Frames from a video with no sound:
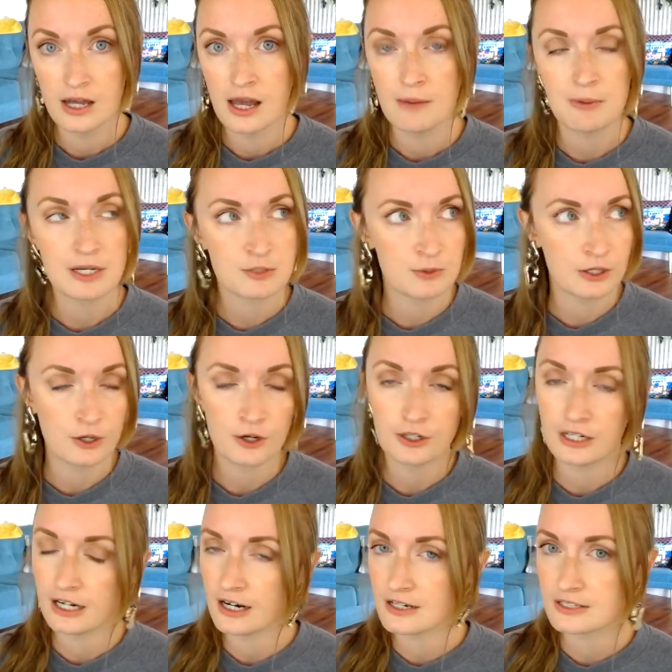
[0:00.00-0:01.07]
because we learn
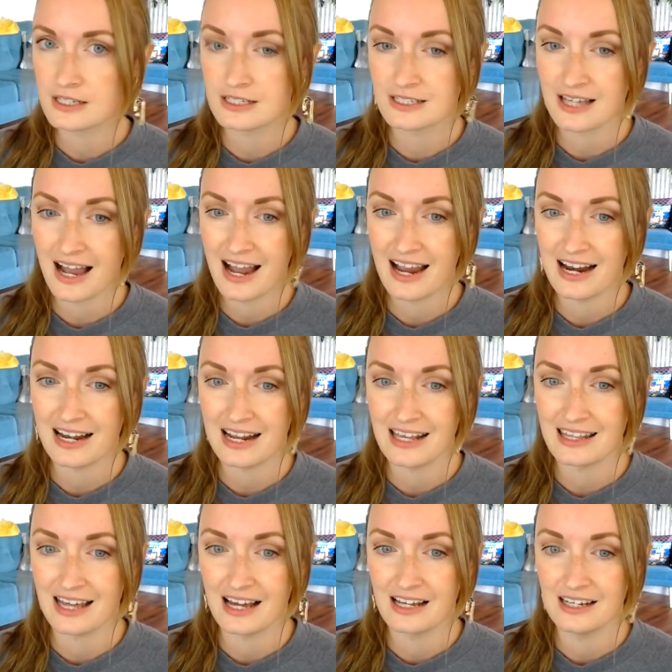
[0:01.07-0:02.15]
in our society
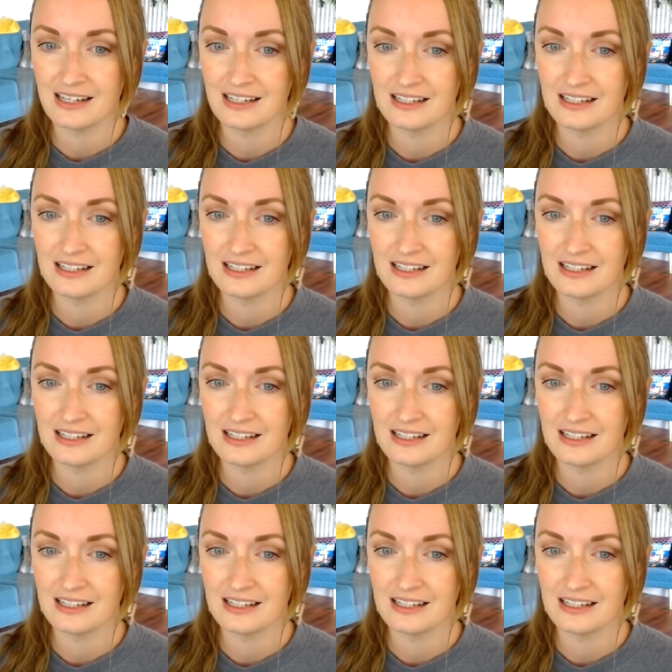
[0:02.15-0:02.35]
that